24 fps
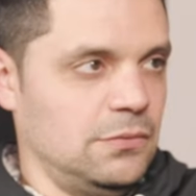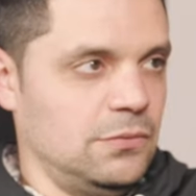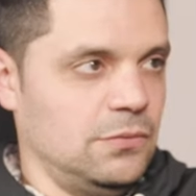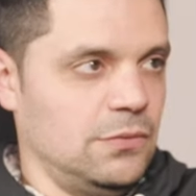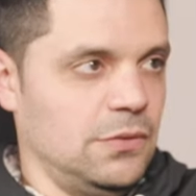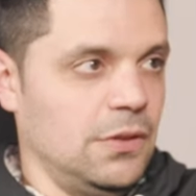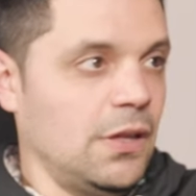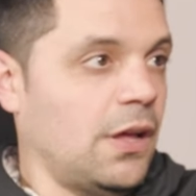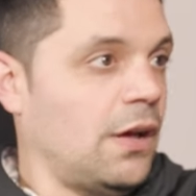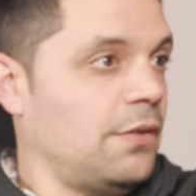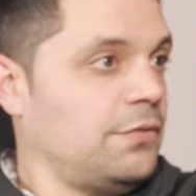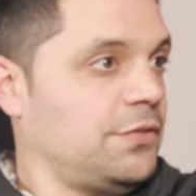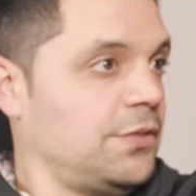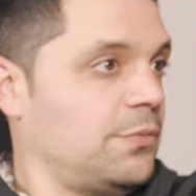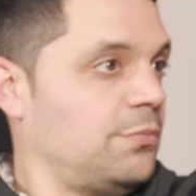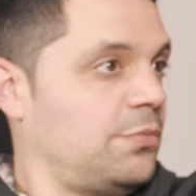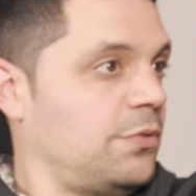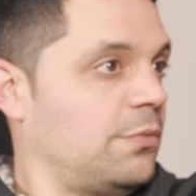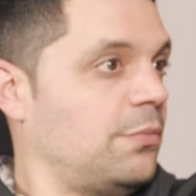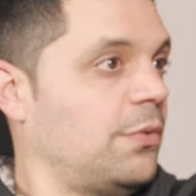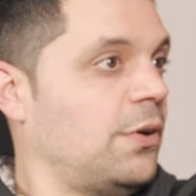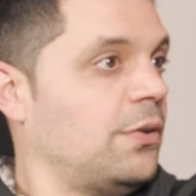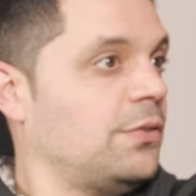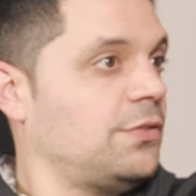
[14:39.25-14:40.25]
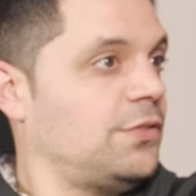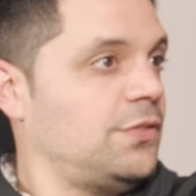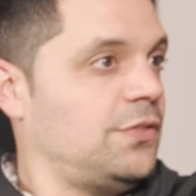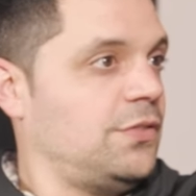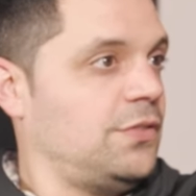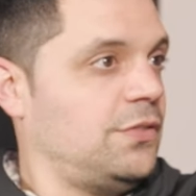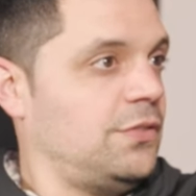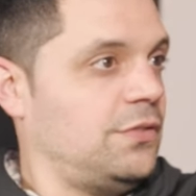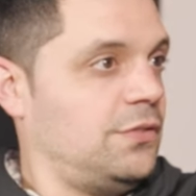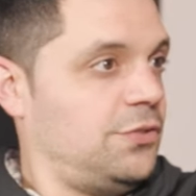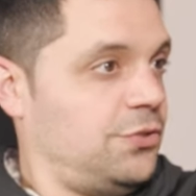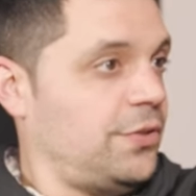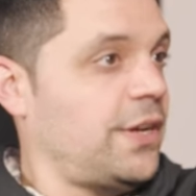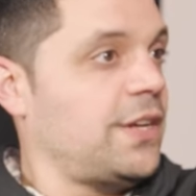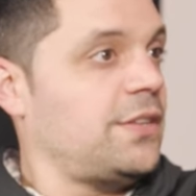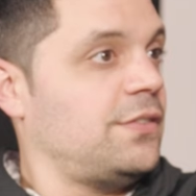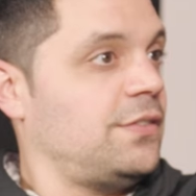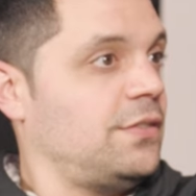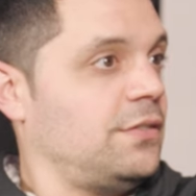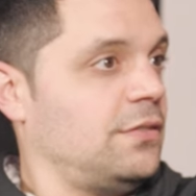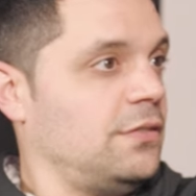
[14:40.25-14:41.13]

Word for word: loves and promotes is trades.